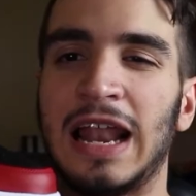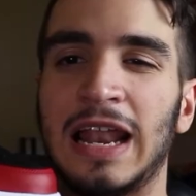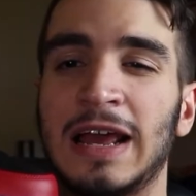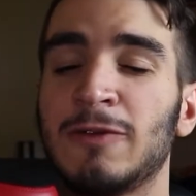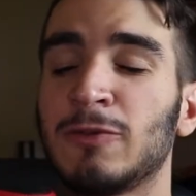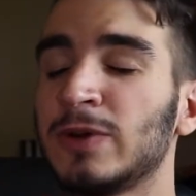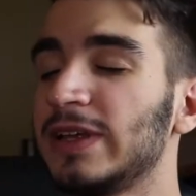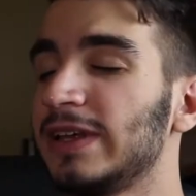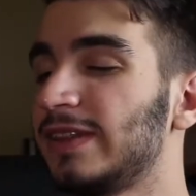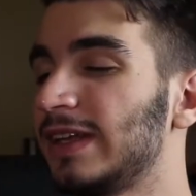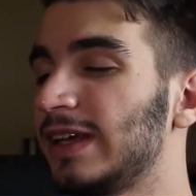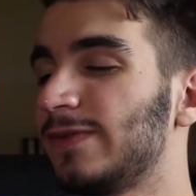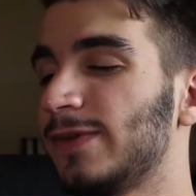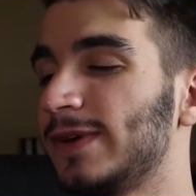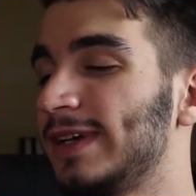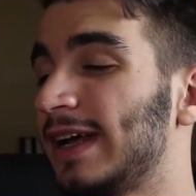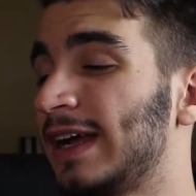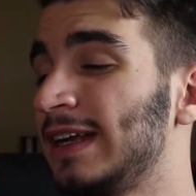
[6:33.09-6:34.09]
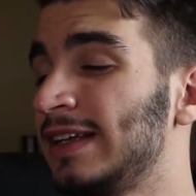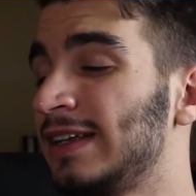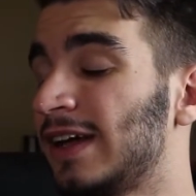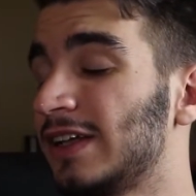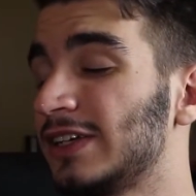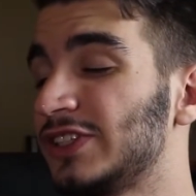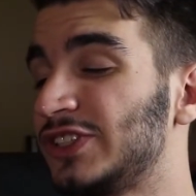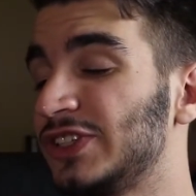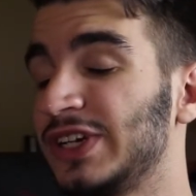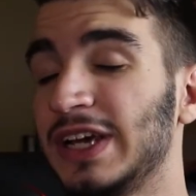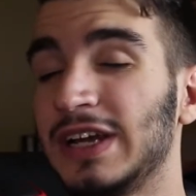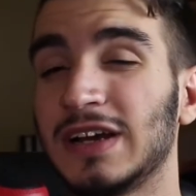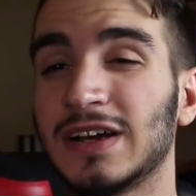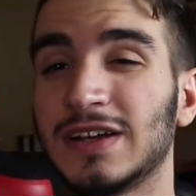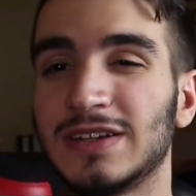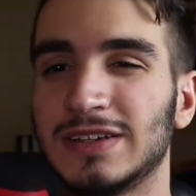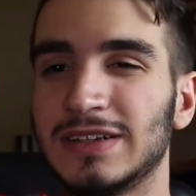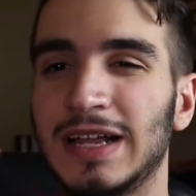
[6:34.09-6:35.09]
And I really think for $90 you're
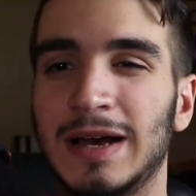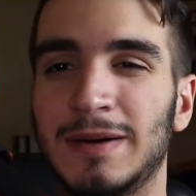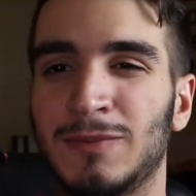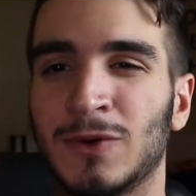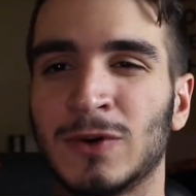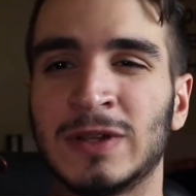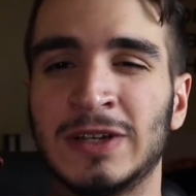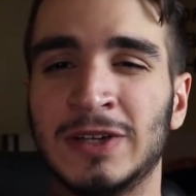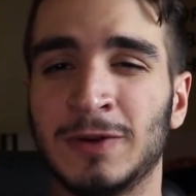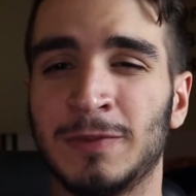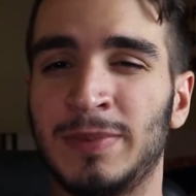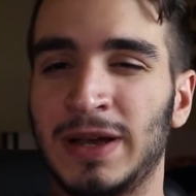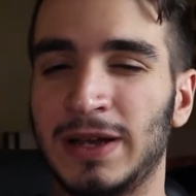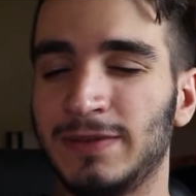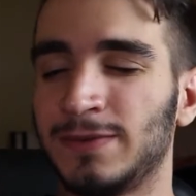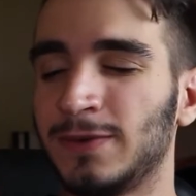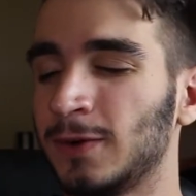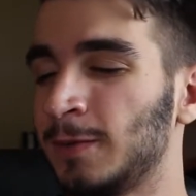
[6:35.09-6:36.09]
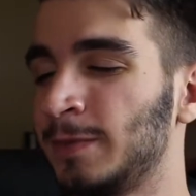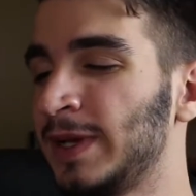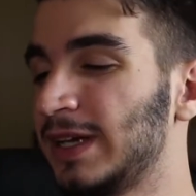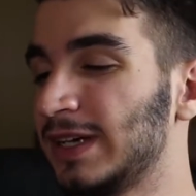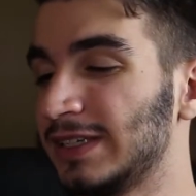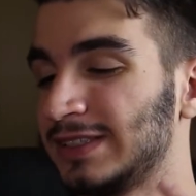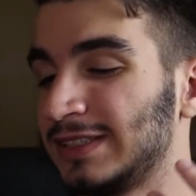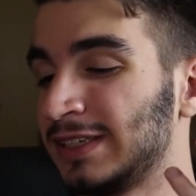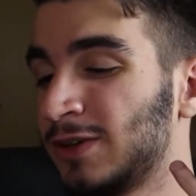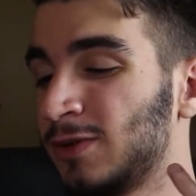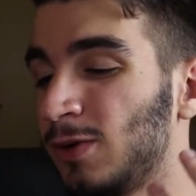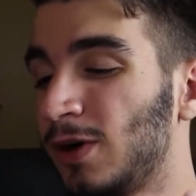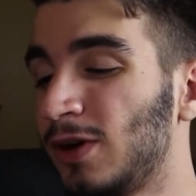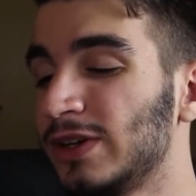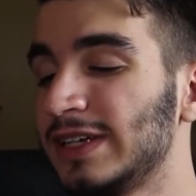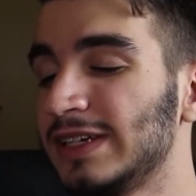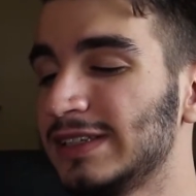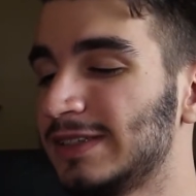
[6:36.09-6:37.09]
getting a lot more than you're paid for because the
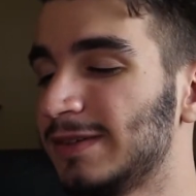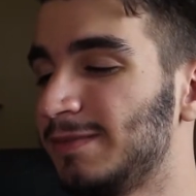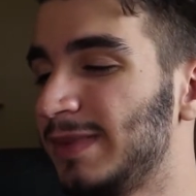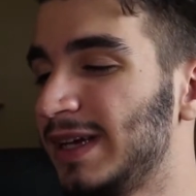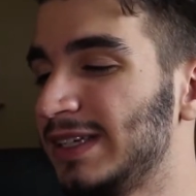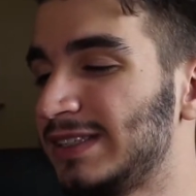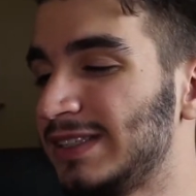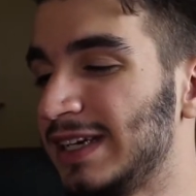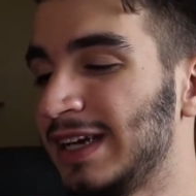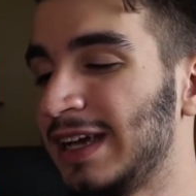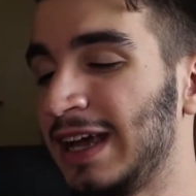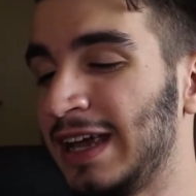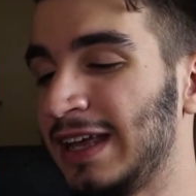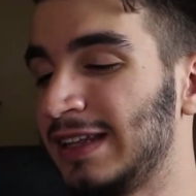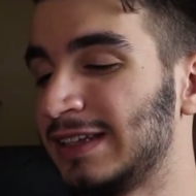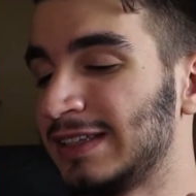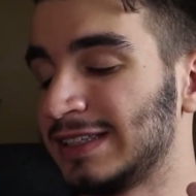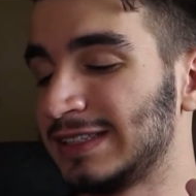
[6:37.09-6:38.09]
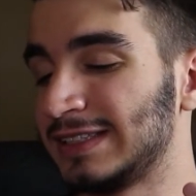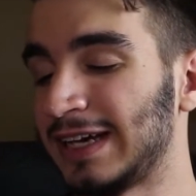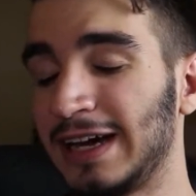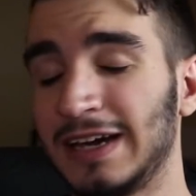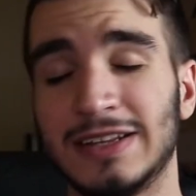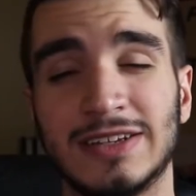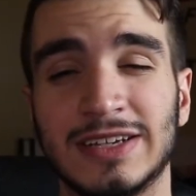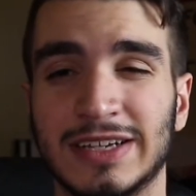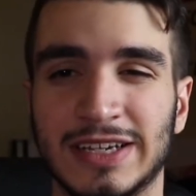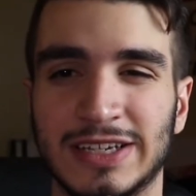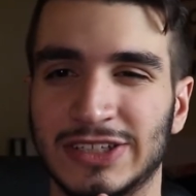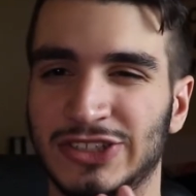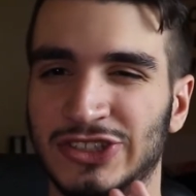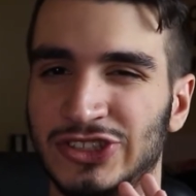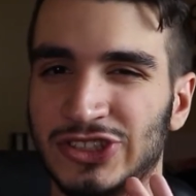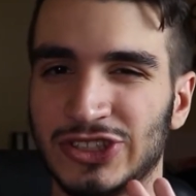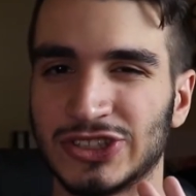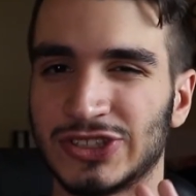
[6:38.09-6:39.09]
quality is amazing and the styling is
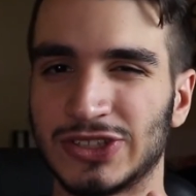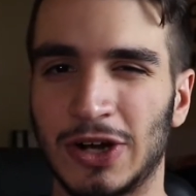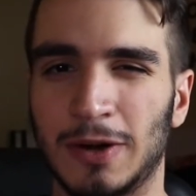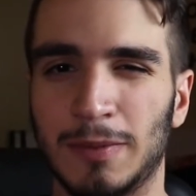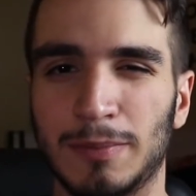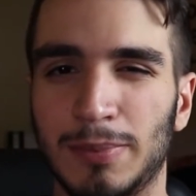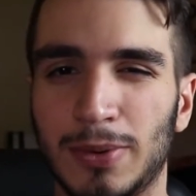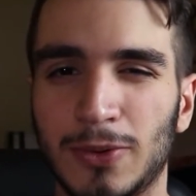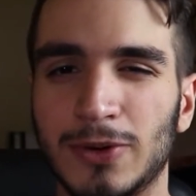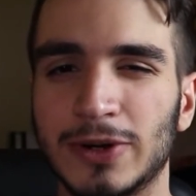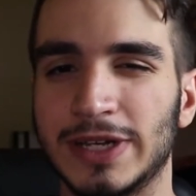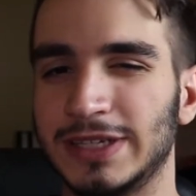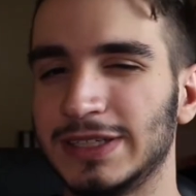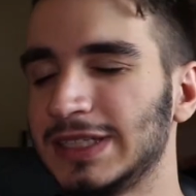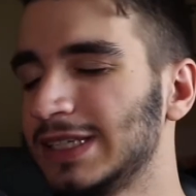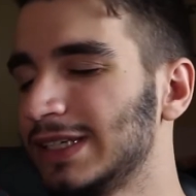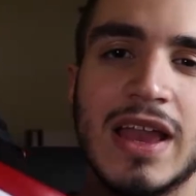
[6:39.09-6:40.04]
just on point.